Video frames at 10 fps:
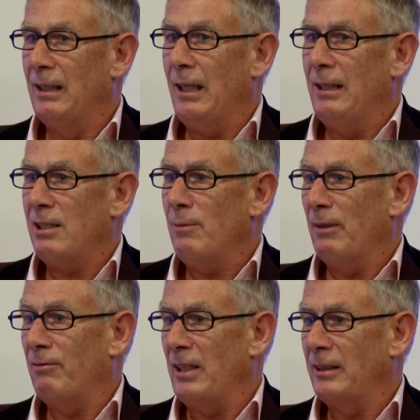Elizabeth
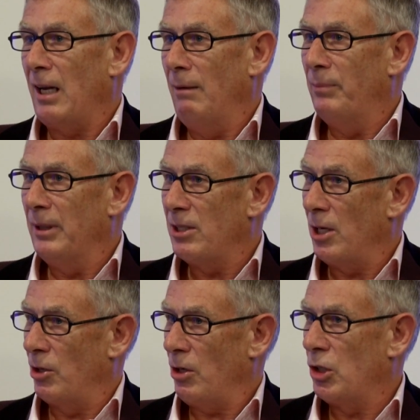van Kampen is a
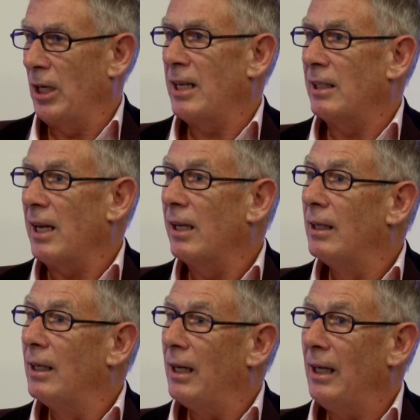Dutch lady,
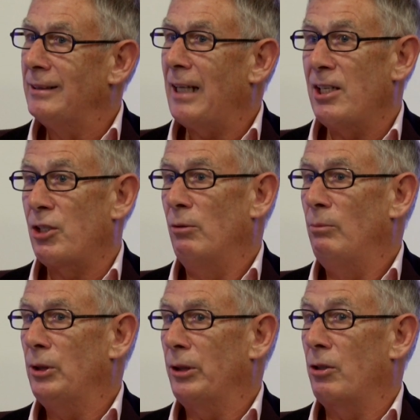and I
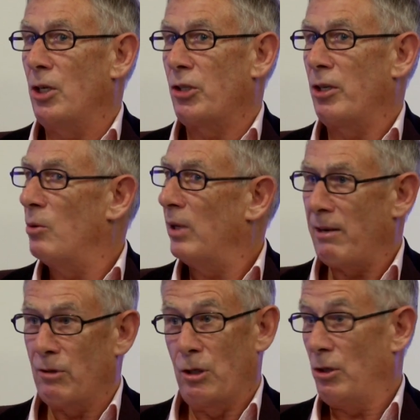stumbled across her when I
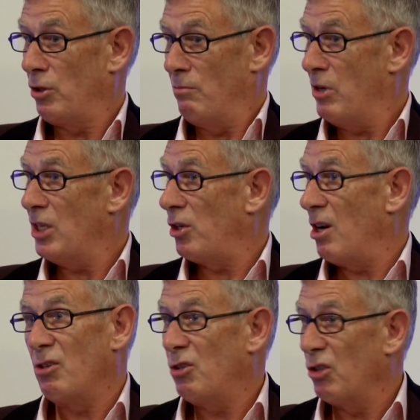was doing some
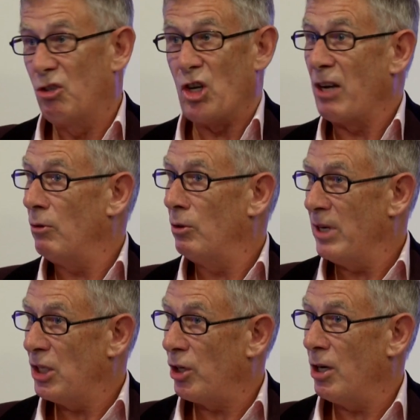research, just general
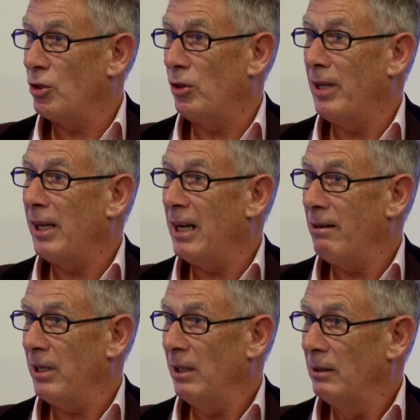research on that
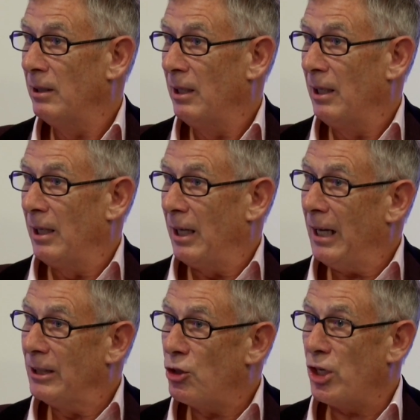area.
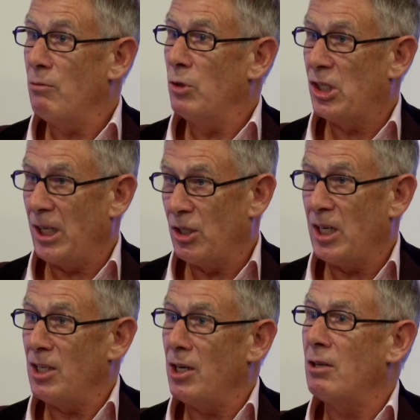And she was
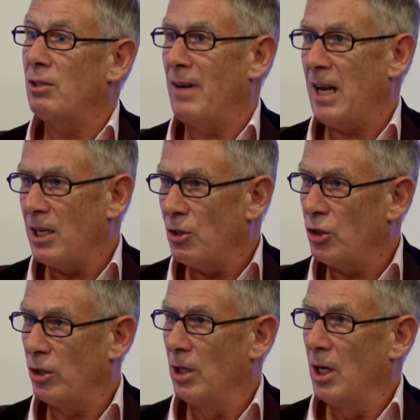16 years of
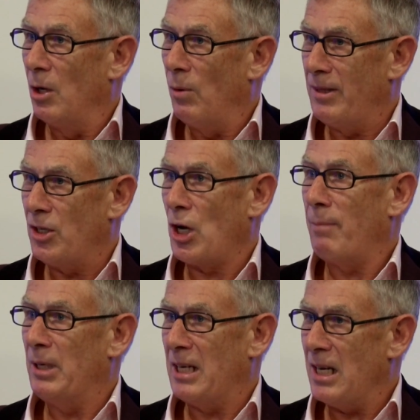age when the
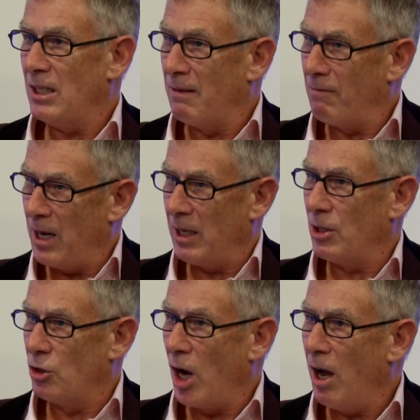Japanese invaded
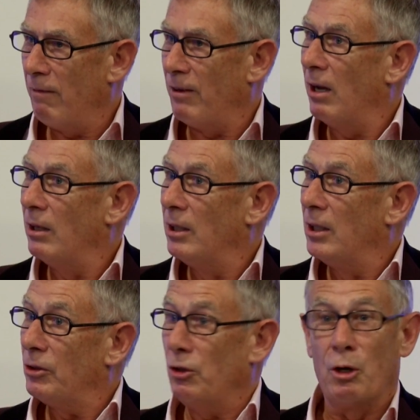Java.
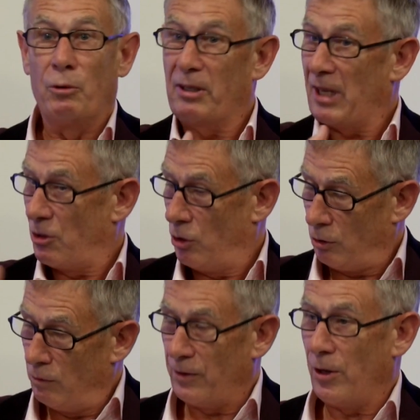You know that they took
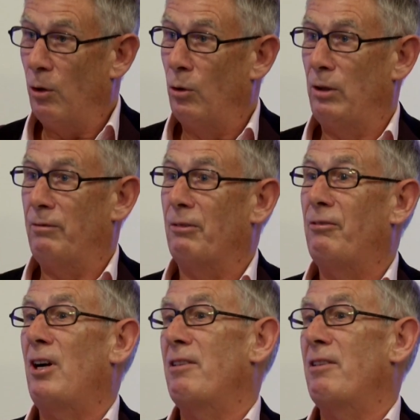over the whole of the Far